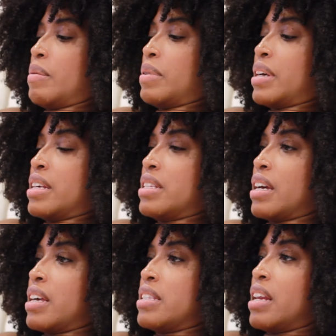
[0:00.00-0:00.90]
because
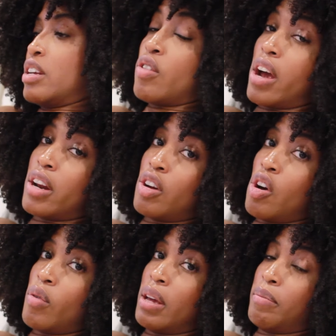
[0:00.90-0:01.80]
like I said, I try to
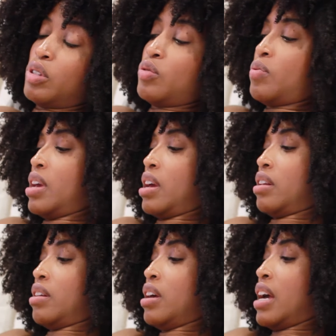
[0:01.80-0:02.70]
go in
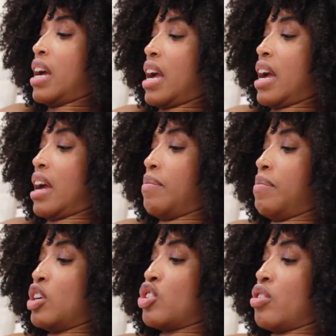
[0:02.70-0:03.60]
between
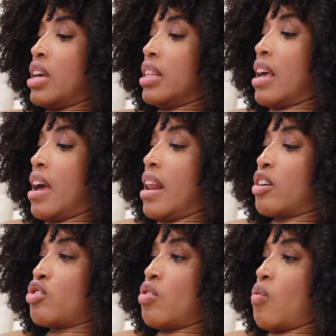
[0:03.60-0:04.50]
and make sure to get that
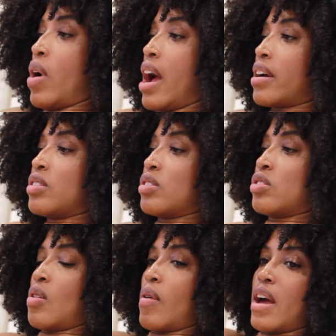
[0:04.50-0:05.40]
extra wax.
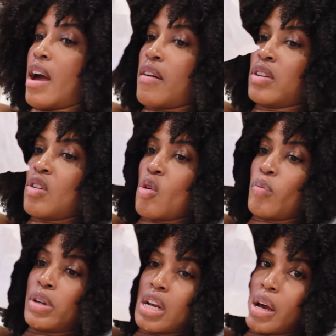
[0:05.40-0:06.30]
So I have it
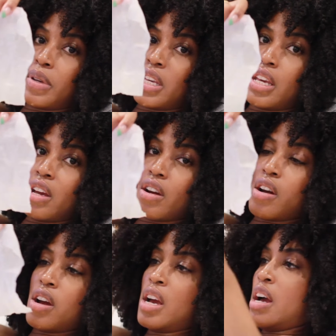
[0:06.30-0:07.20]
opened up
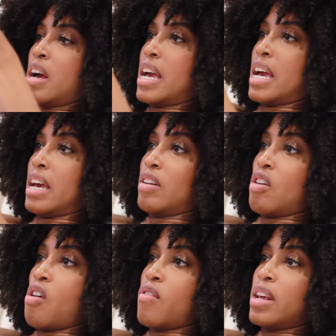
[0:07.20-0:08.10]
here and it
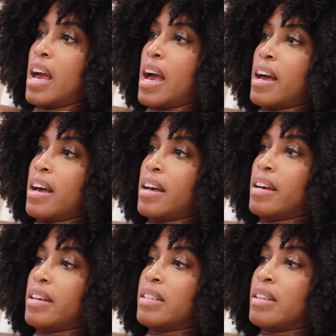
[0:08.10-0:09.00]
already
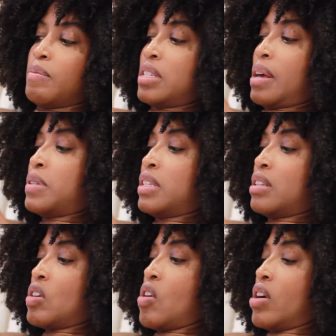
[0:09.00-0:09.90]
has some
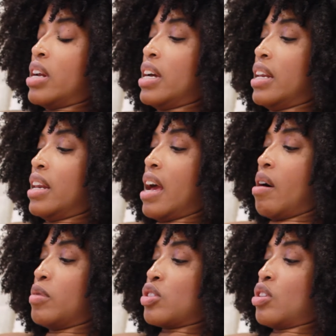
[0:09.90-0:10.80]
substance on it, and
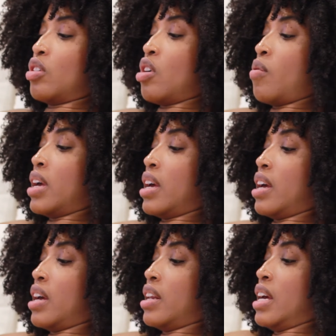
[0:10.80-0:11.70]
now I'm just gonna go
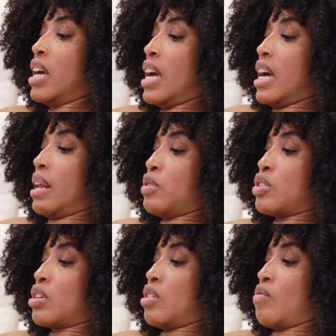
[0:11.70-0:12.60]
in and I'm
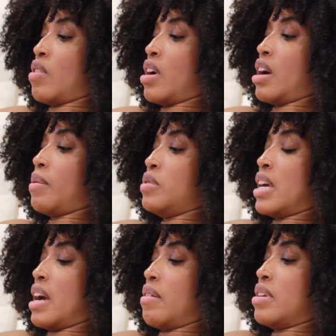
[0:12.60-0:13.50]
just gonna rub
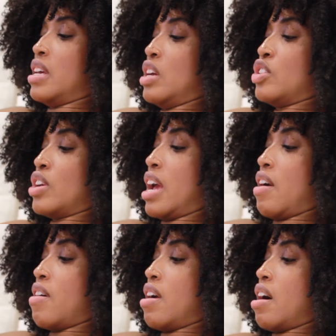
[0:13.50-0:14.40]
down each
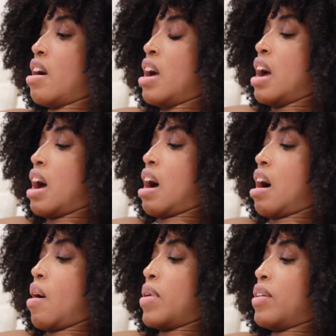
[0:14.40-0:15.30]
area.
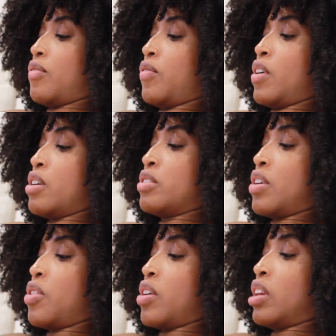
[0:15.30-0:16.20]
At first
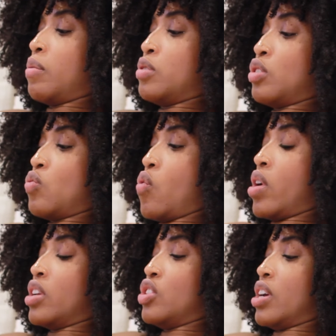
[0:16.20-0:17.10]
I thought that it was just
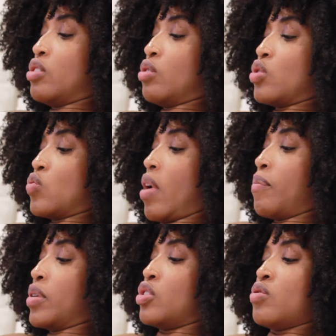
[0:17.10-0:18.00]
one gentle
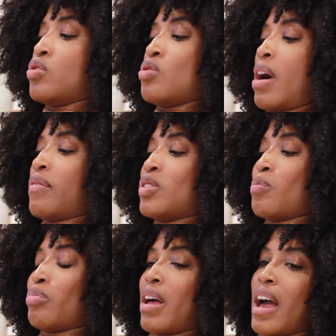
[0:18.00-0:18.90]
swipe, but you do have to
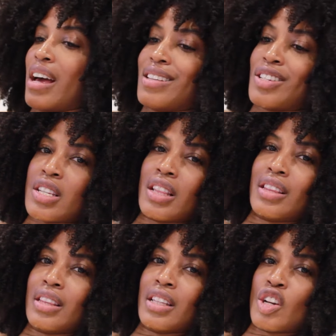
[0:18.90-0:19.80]
apply just a
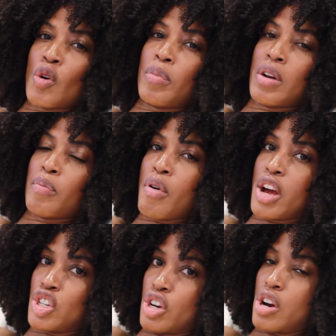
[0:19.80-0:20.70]
little bit of
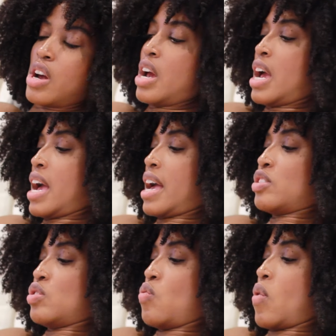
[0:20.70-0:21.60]
pressure
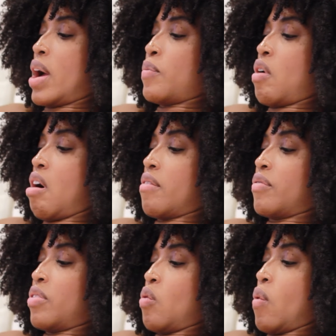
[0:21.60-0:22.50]
as you wipe
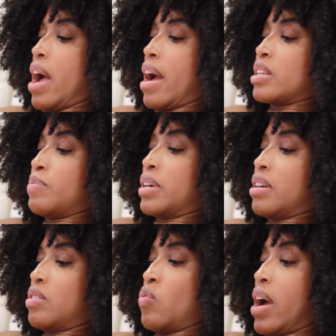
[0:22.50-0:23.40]
off the wax,
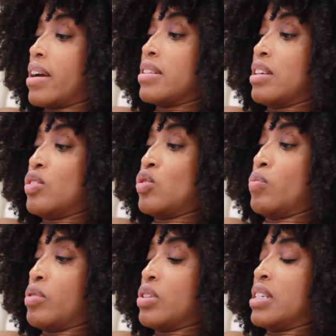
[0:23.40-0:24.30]
because wax is
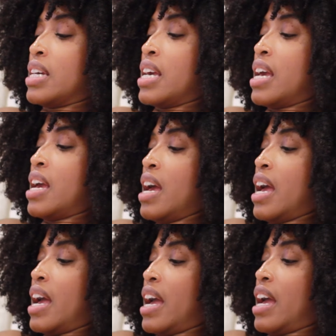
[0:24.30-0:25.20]
super sticky
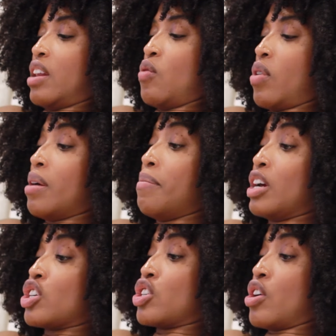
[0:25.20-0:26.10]
and you want to
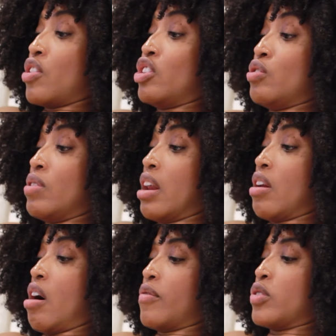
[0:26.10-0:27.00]
make sure that you get
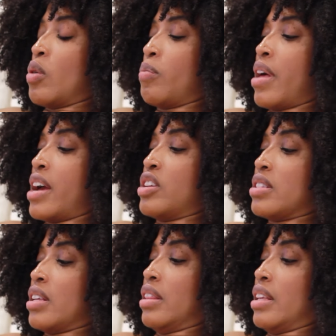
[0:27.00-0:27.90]
it off. So apply
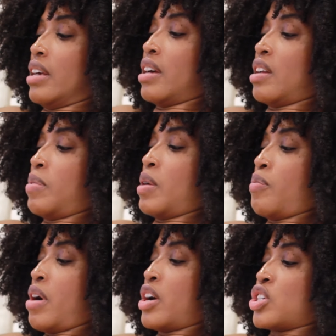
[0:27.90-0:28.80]
just a little bit
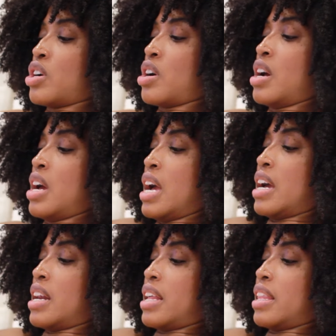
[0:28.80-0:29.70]
of pressure,
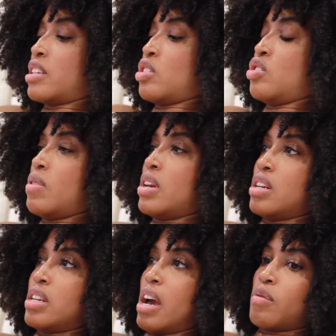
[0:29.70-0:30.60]
and I like to do it
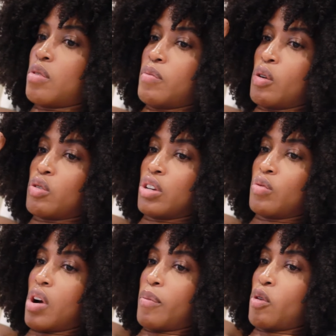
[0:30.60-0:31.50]
in a downward
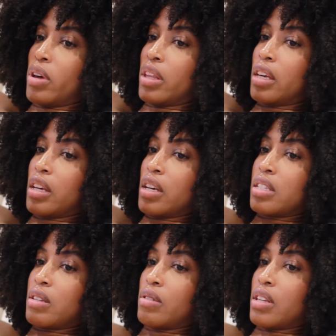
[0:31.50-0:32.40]
motion where I'm going like this.
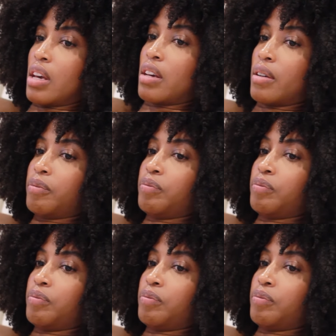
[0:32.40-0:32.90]
So it's like,